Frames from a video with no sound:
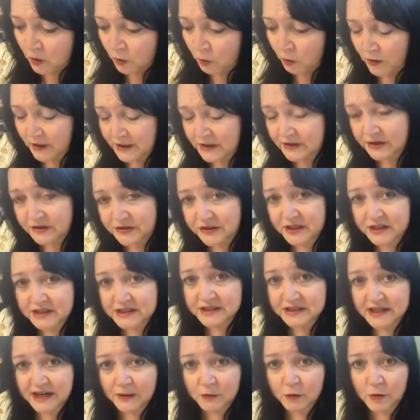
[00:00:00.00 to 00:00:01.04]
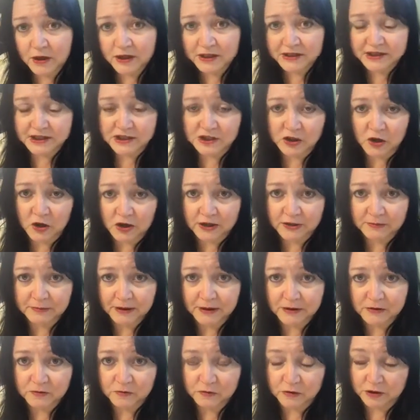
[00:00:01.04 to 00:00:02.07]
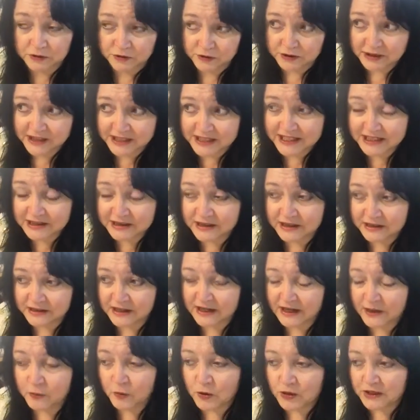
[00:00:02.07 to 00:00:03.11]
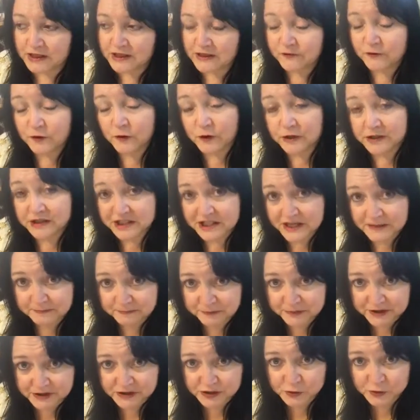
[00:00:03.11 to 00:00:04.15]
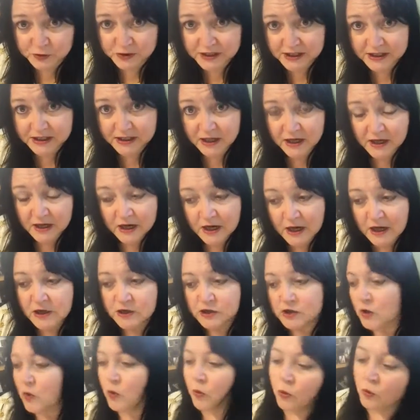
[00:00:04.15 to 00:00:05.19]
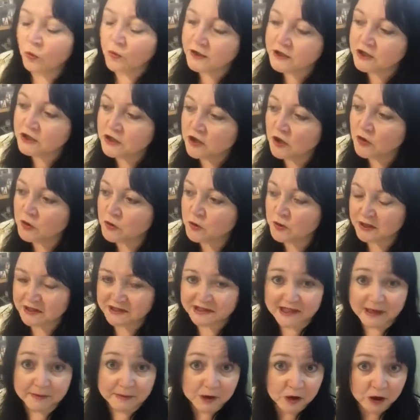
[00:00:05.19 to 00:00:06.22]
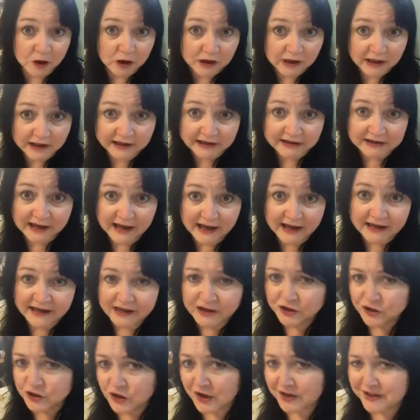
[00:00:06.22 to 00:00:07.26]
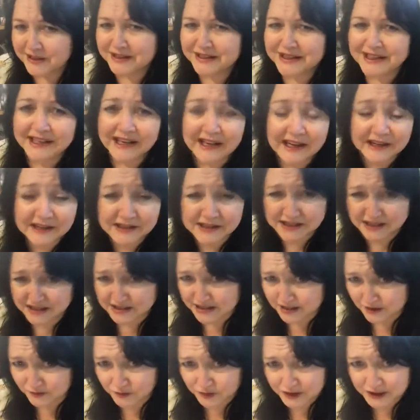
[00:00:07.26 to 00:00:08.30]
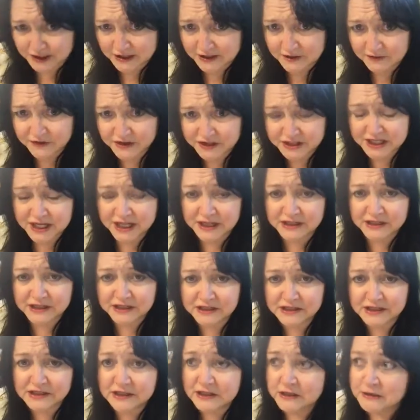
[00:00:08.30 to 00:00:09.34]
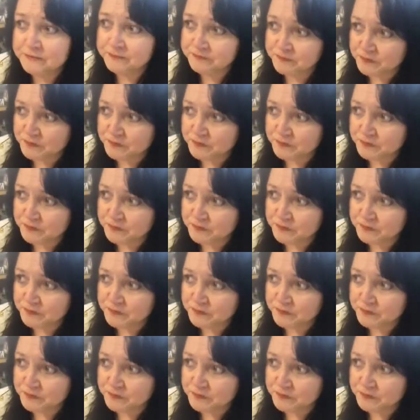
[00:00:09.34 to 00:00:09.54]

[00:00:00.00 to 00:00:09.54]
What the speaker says: One of the things that I wanted to talk about, well, the key thing that I want to give you a tip this week. So when you go to a seminar like that, and you're not going to get a certificate of attendance,